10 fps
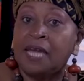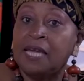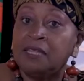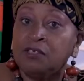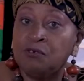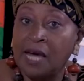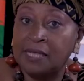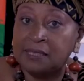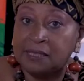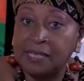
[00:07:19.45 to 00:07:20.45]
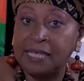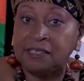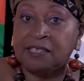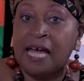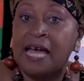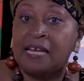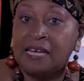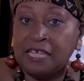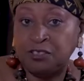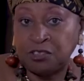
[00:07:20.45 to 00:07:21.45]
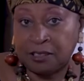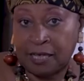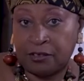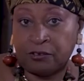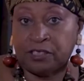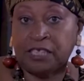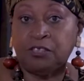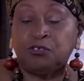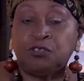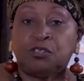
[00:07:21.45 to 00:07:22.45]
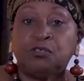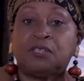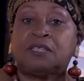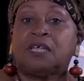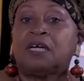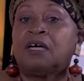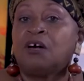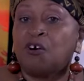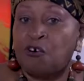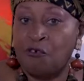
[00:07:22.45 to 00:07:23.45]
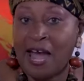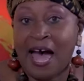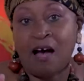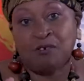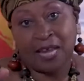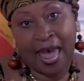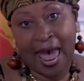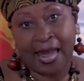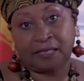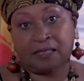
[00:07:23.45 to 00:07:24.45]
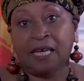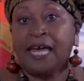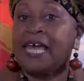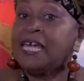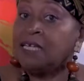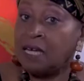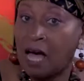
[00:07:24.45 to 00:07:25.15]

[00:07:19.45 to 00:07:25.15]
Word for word: In the United States, legislators introduced the Crown Act in